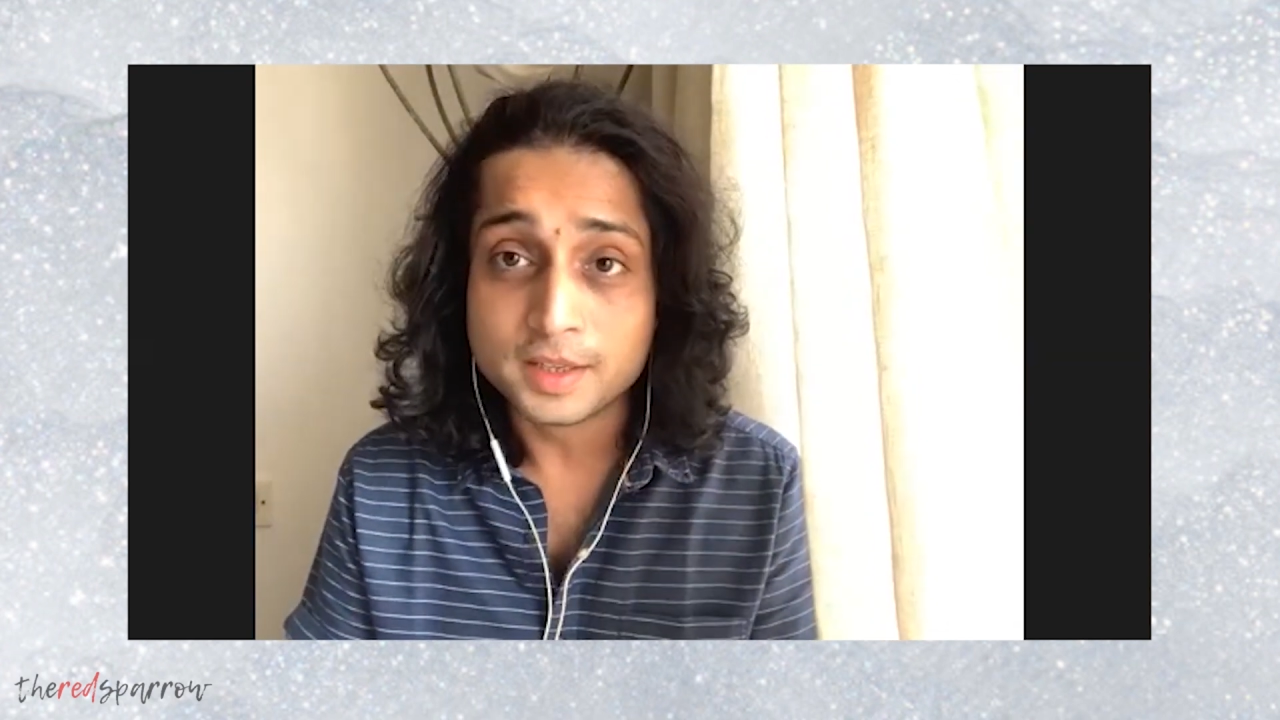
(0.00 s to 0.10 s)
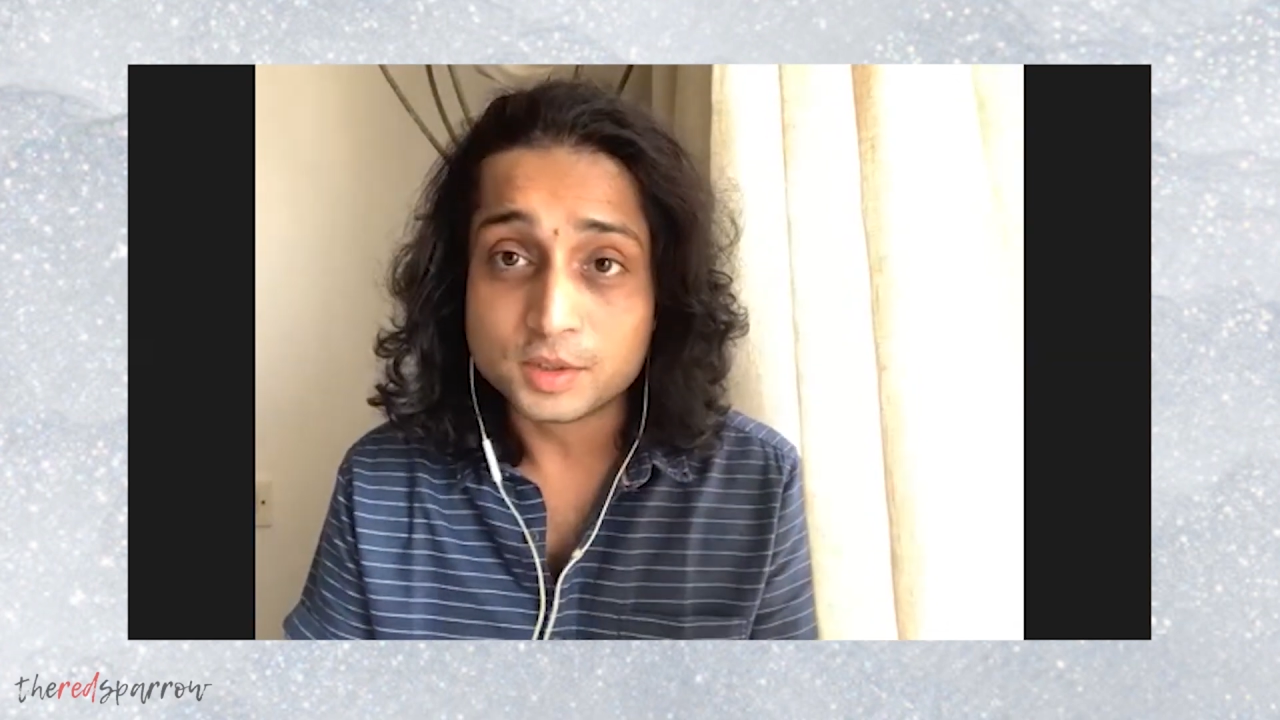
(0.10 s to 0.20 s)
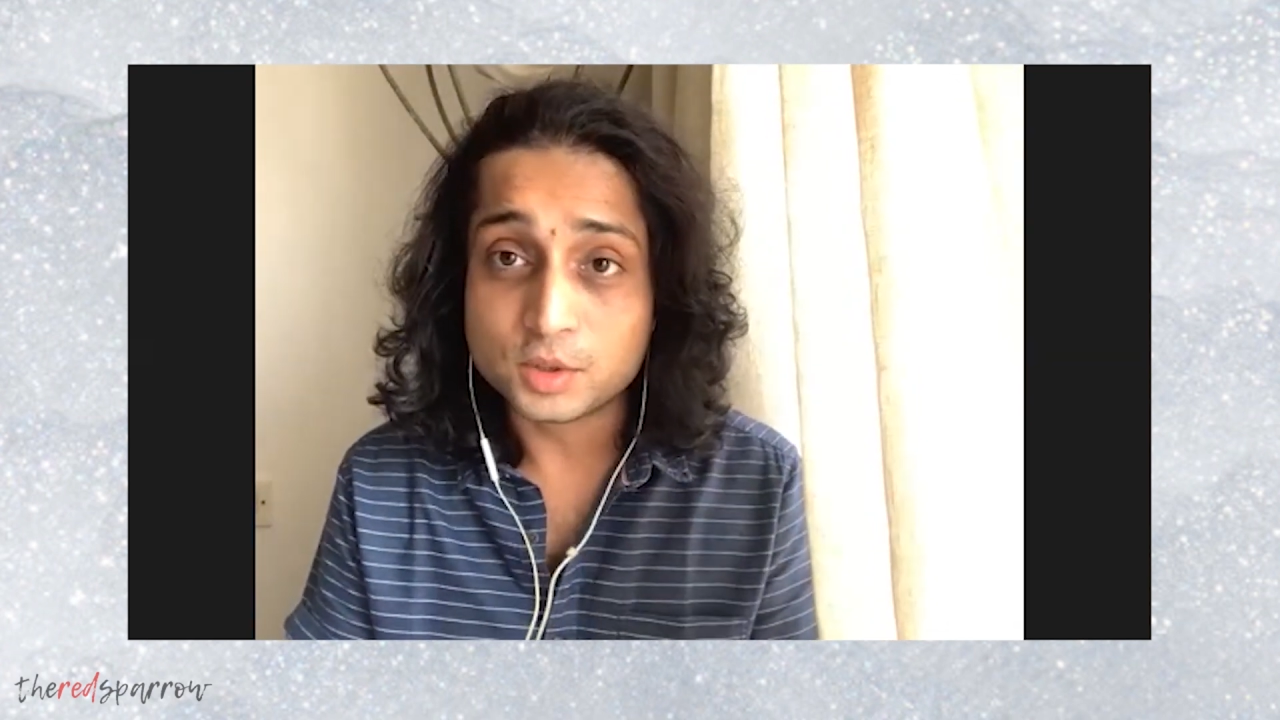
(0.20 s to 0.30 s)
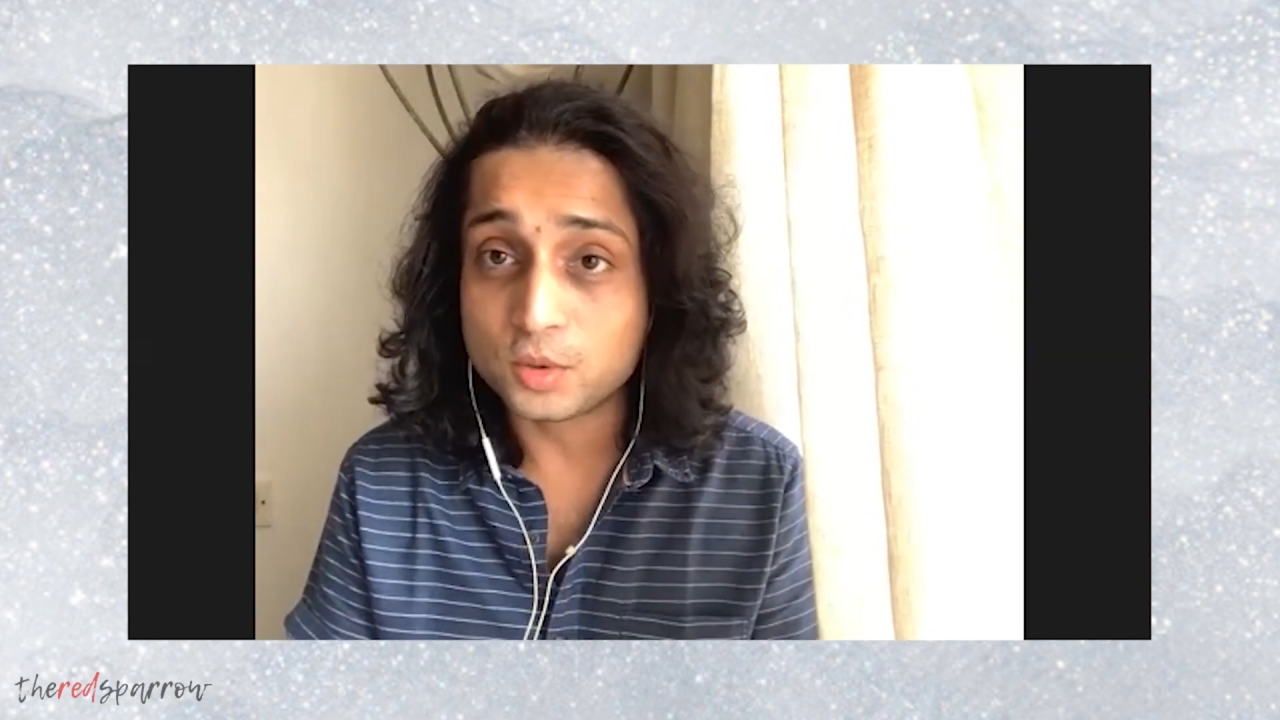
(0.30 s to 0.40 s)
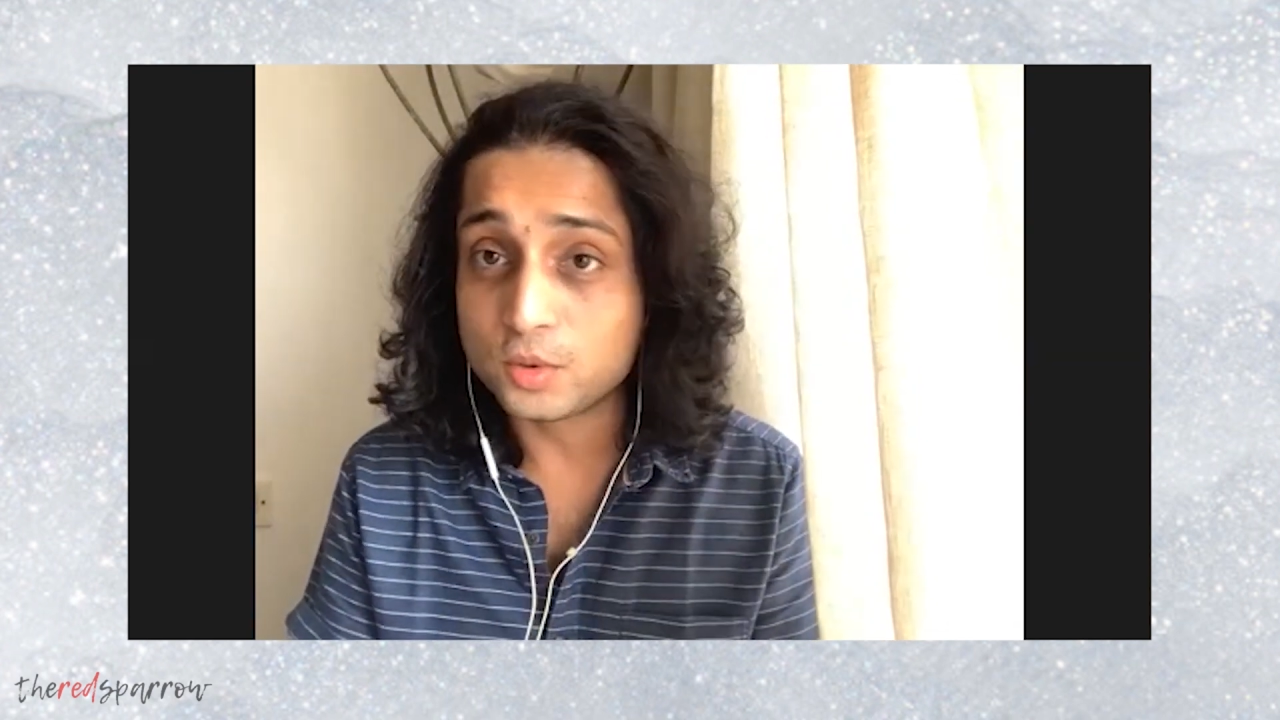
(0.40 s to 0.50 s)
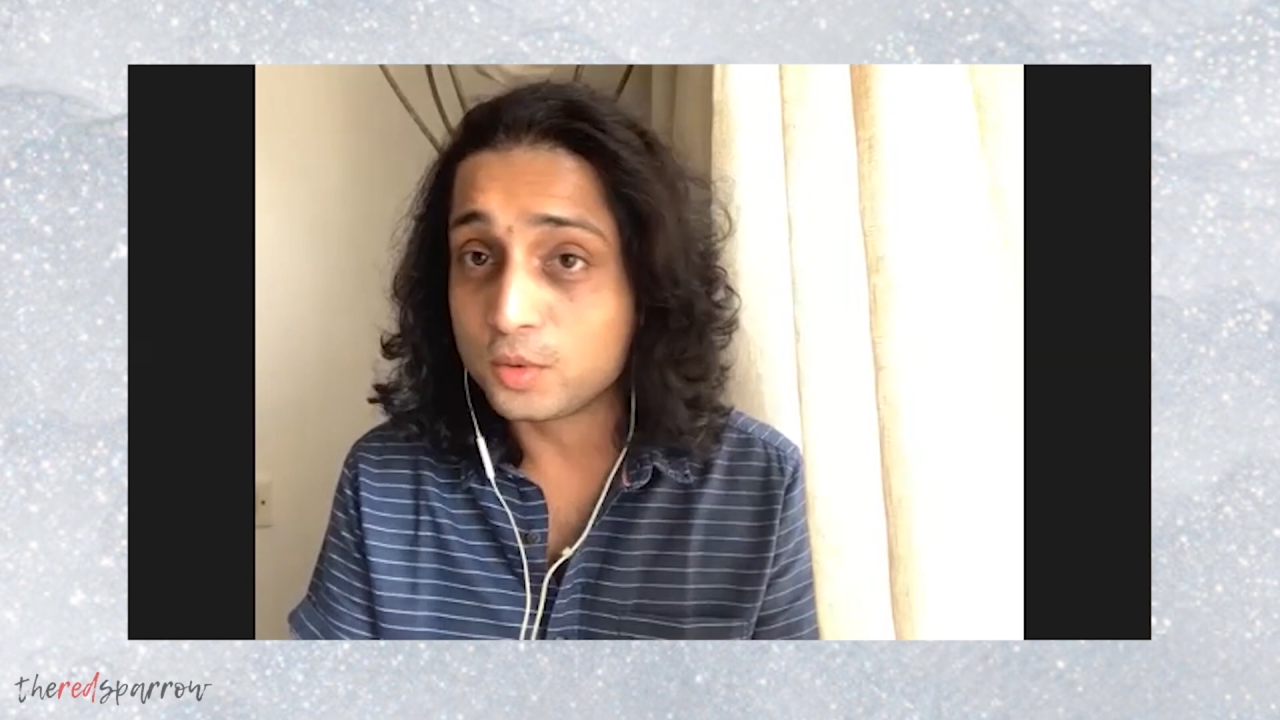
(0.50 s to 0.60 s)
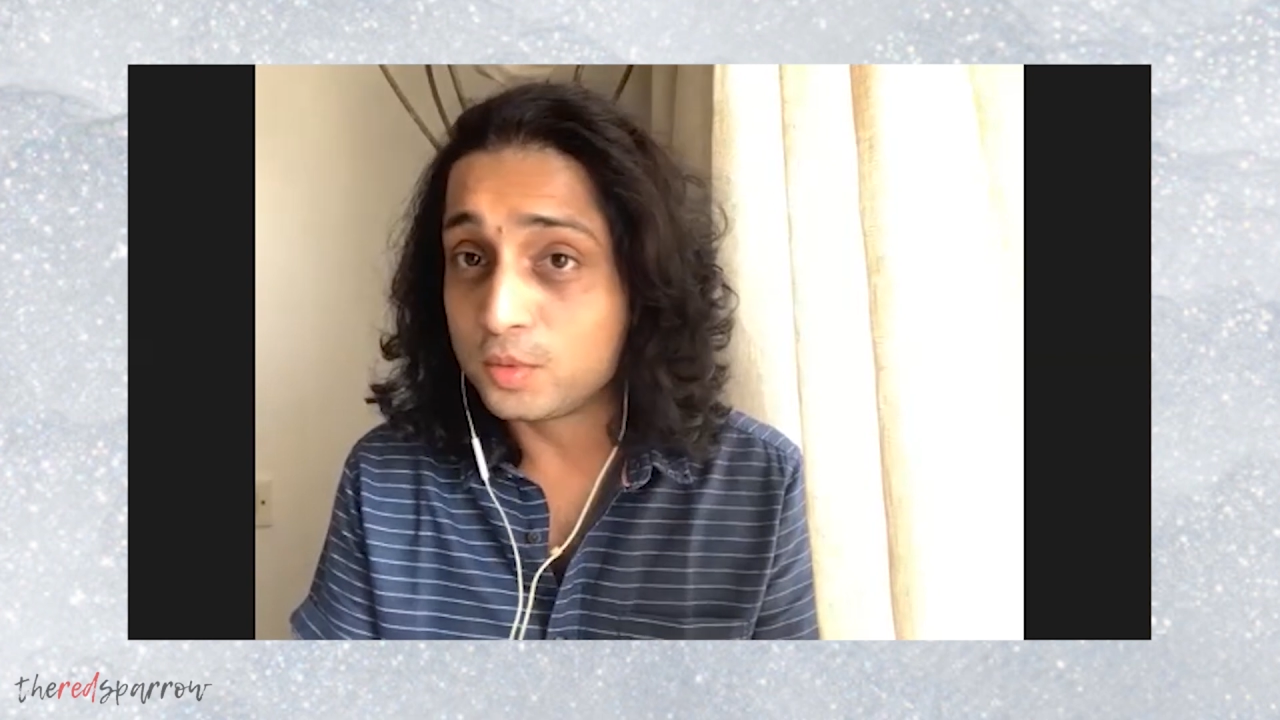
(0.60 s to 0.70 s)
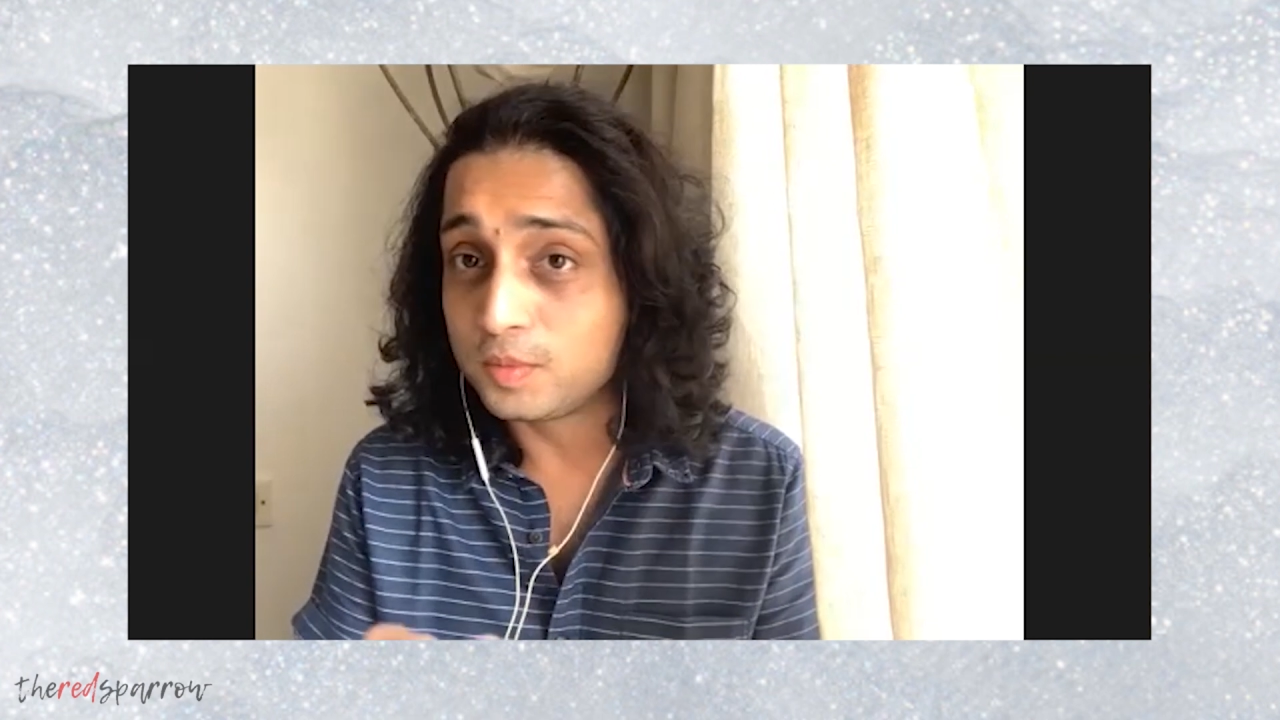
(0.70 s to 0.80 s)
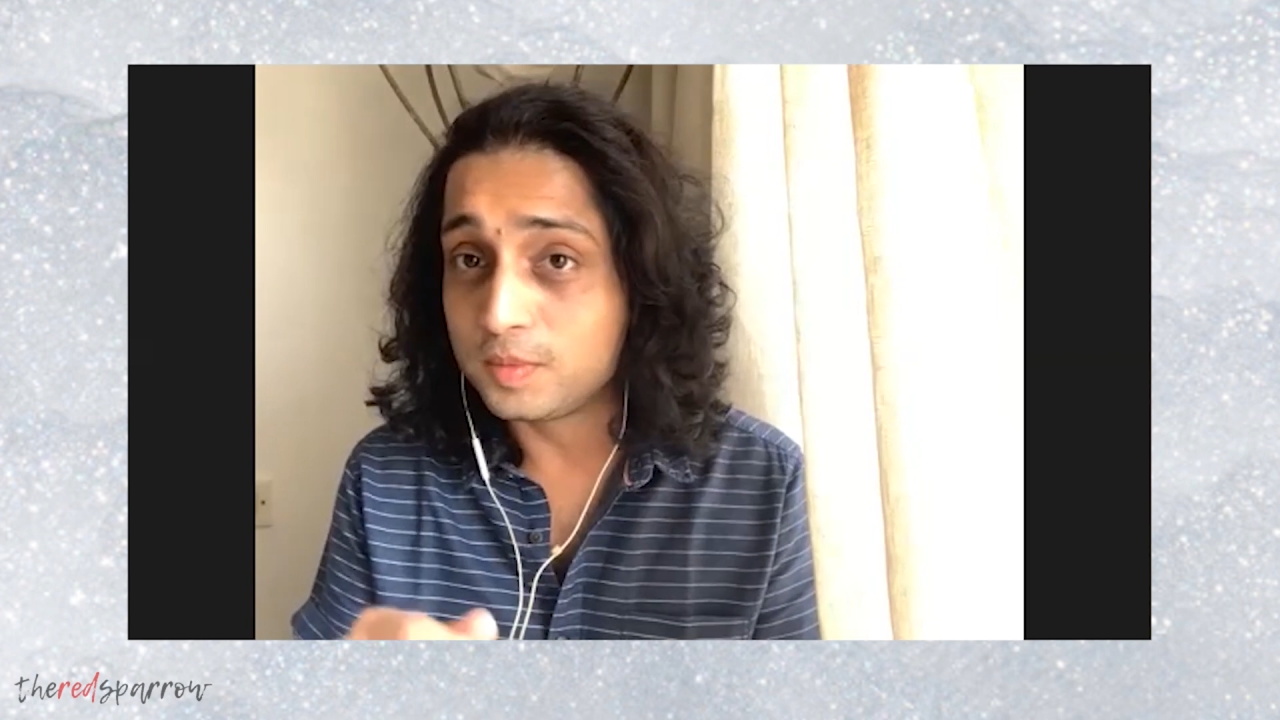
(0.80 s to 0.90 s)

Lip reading: So